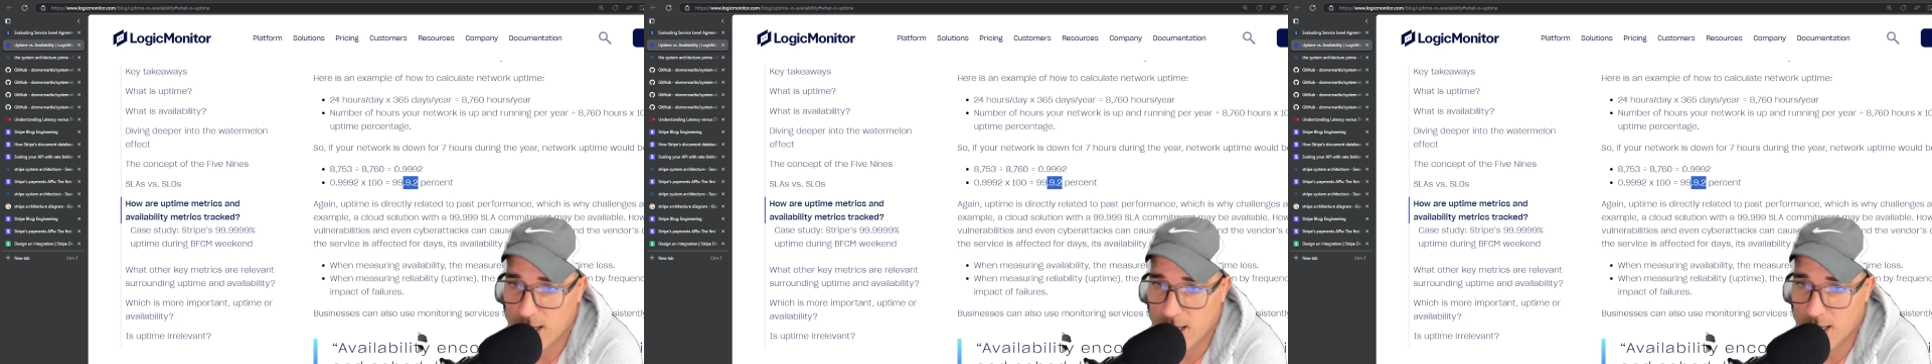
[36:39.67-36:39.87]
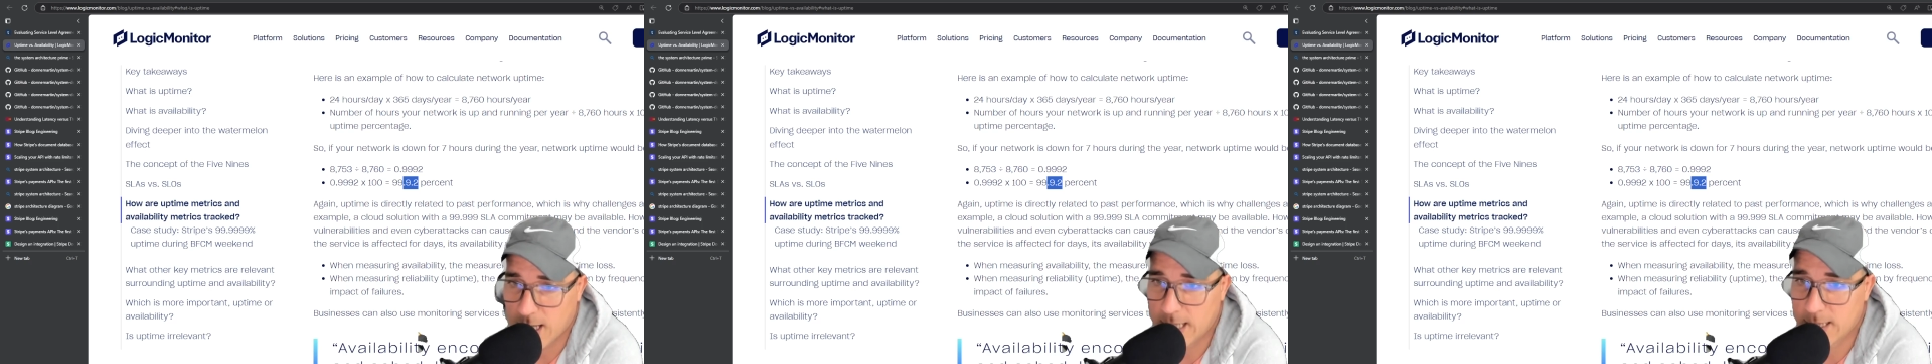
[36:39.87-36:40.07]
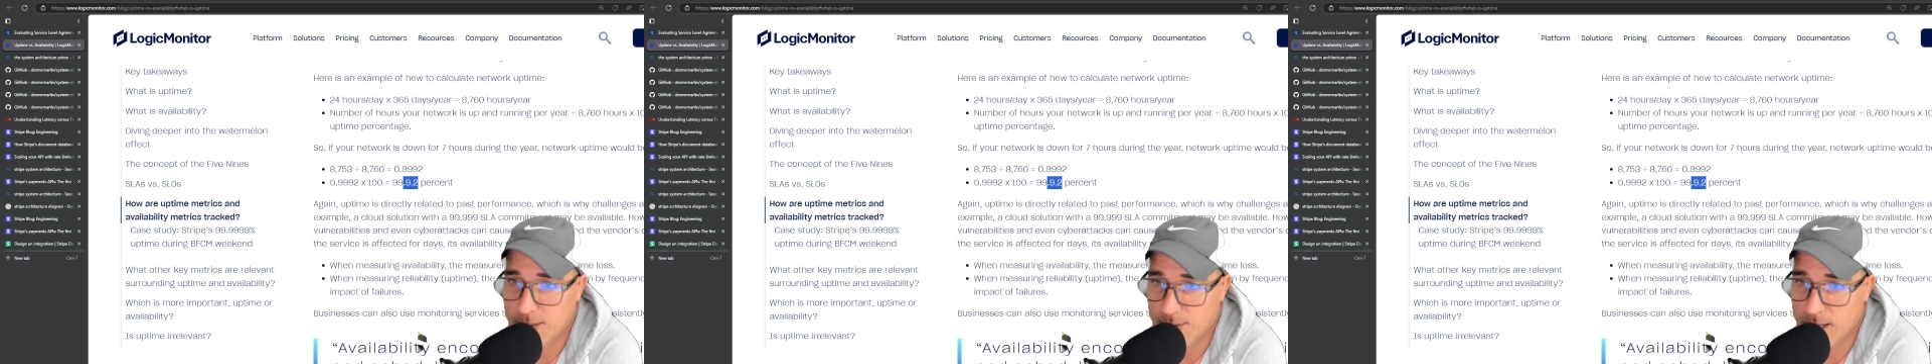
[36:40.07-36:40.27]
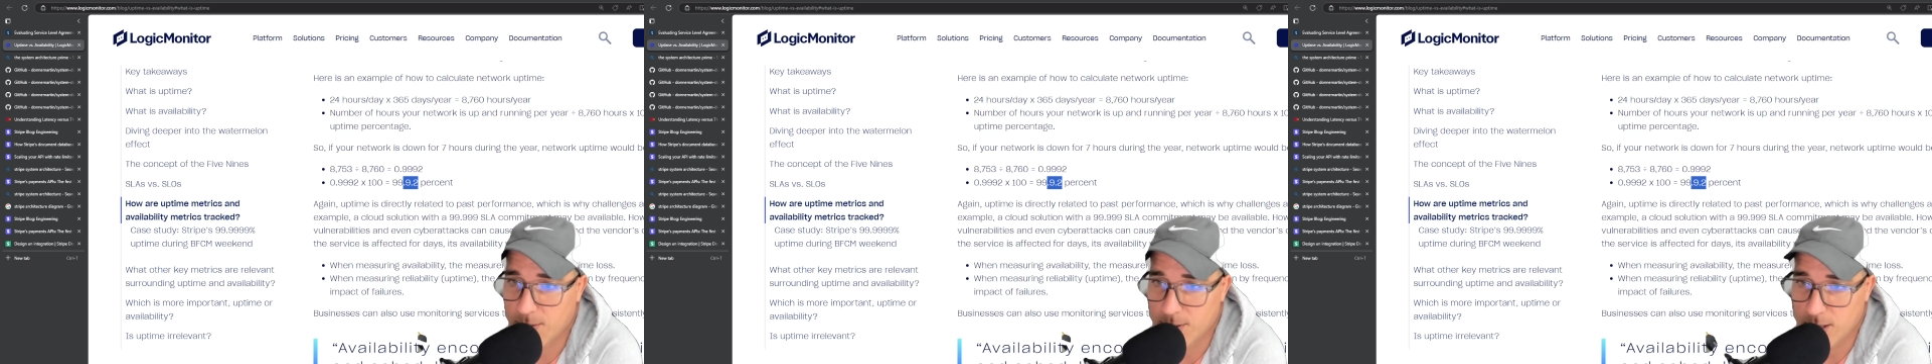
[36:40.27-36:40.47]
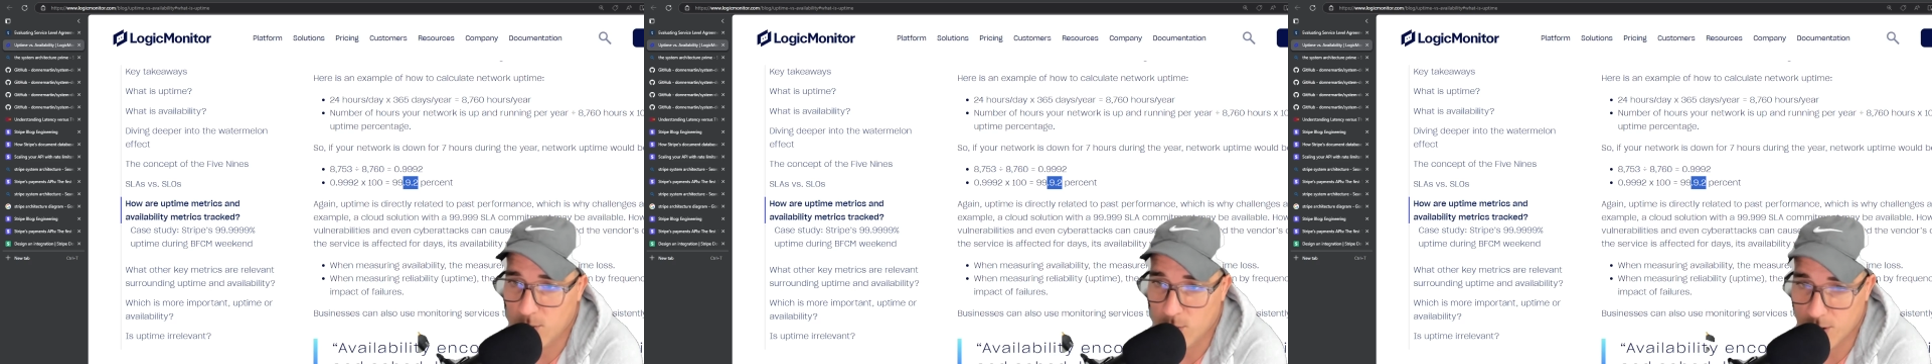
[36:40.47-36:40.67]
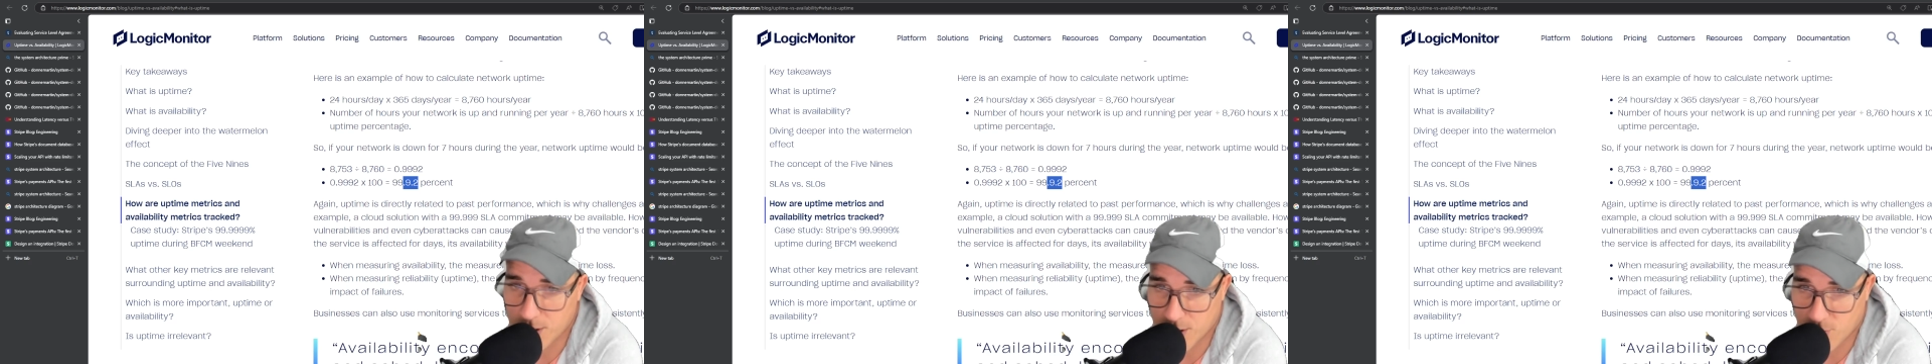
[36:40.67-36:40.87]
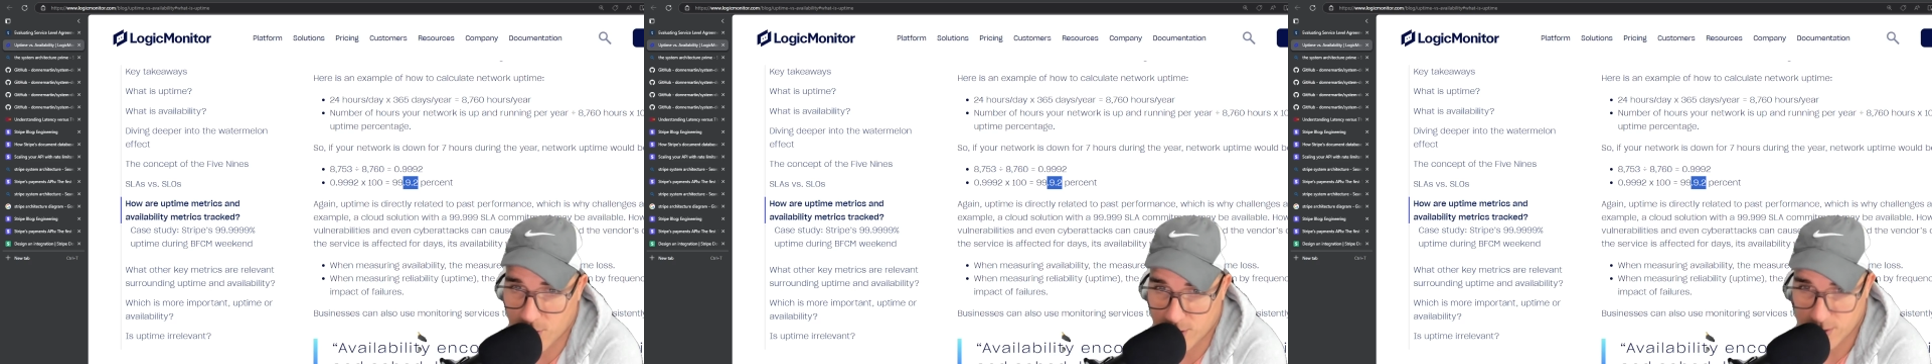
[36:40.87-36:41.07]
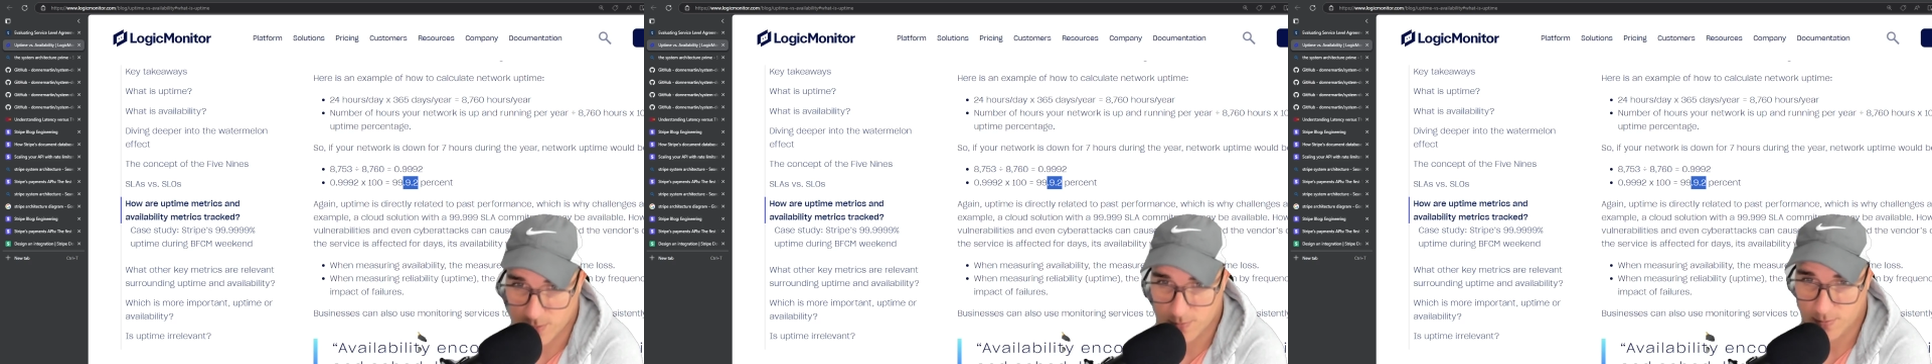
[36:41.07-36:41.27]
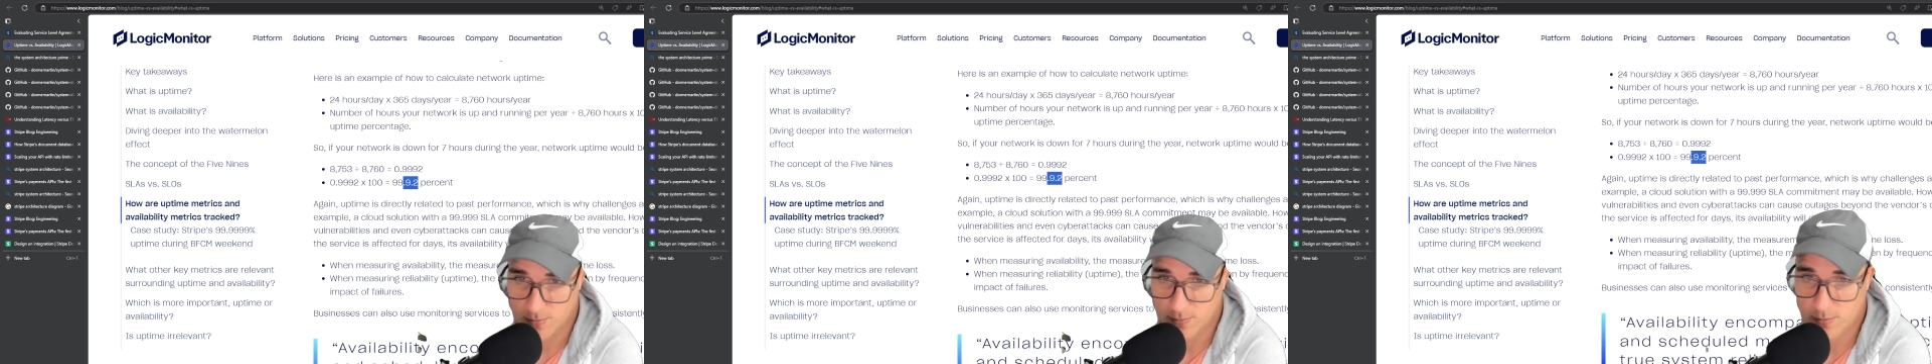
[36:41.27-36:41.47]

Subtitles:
its availability will decrease.